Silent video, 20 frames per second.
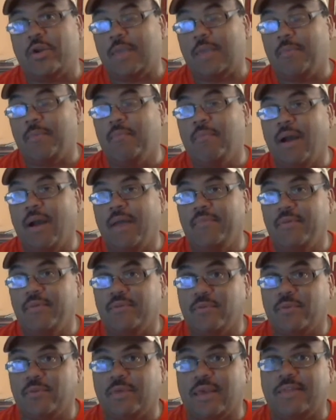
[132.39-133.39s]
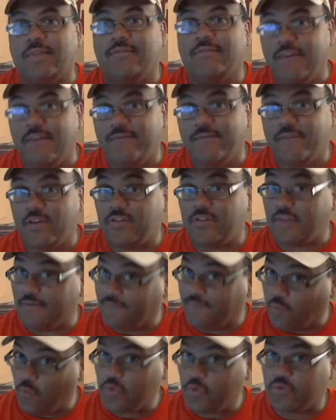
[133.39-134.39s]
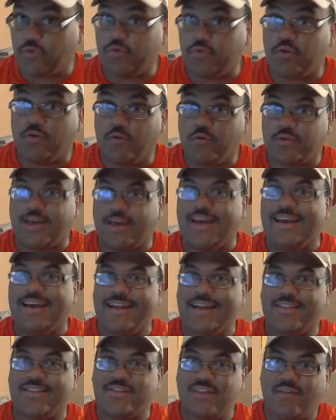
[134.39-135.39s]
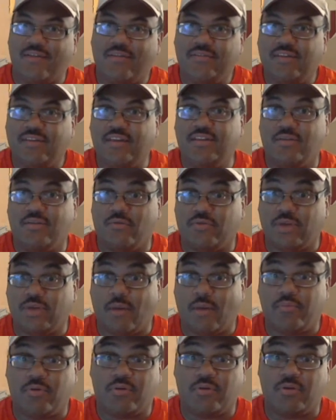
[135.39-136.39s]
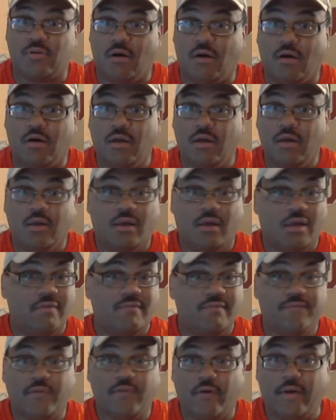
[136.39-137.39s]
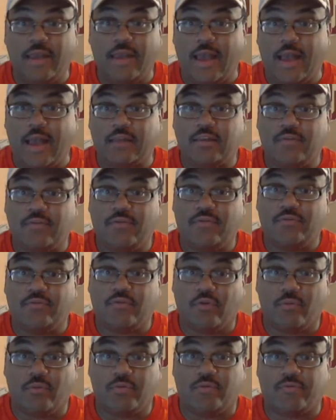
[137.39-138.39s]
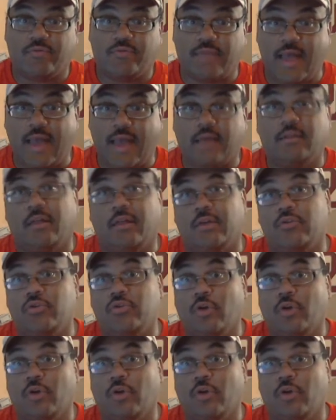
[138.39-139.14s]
Keep in mind, this was a defense that forced turnovers, had 17 interceptions in all, and very active in terms of tackling.